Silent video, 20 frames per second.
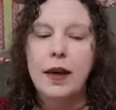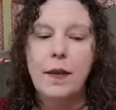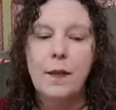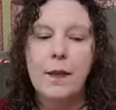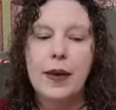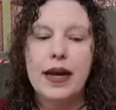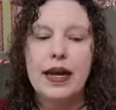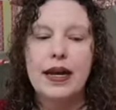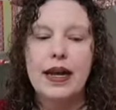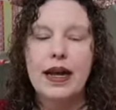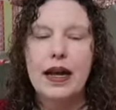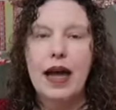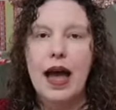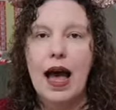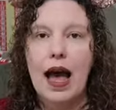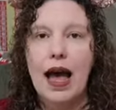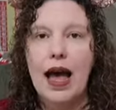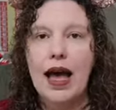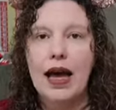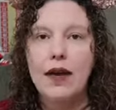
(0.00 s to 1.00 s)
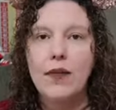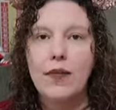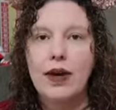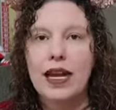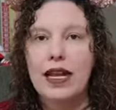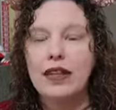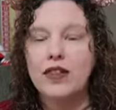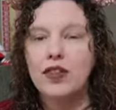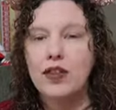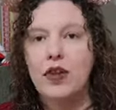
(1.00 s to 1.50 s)
but I went
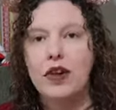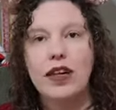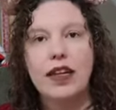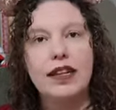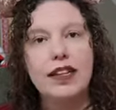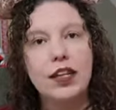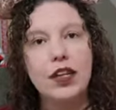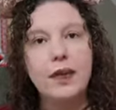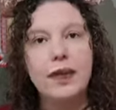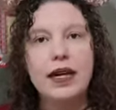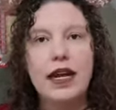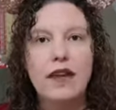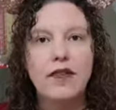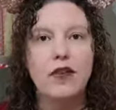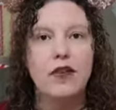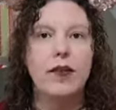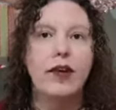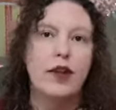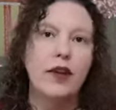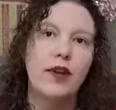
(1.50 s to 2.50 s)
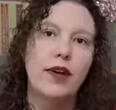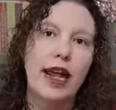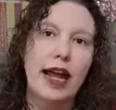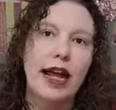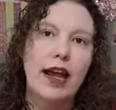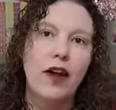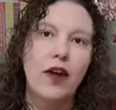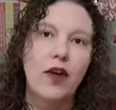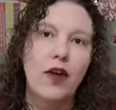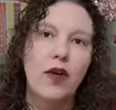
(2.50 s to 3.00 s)
ahead and started a little bit of it with her
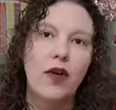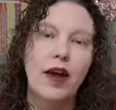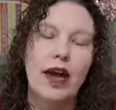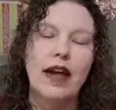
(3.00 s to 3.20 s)
now,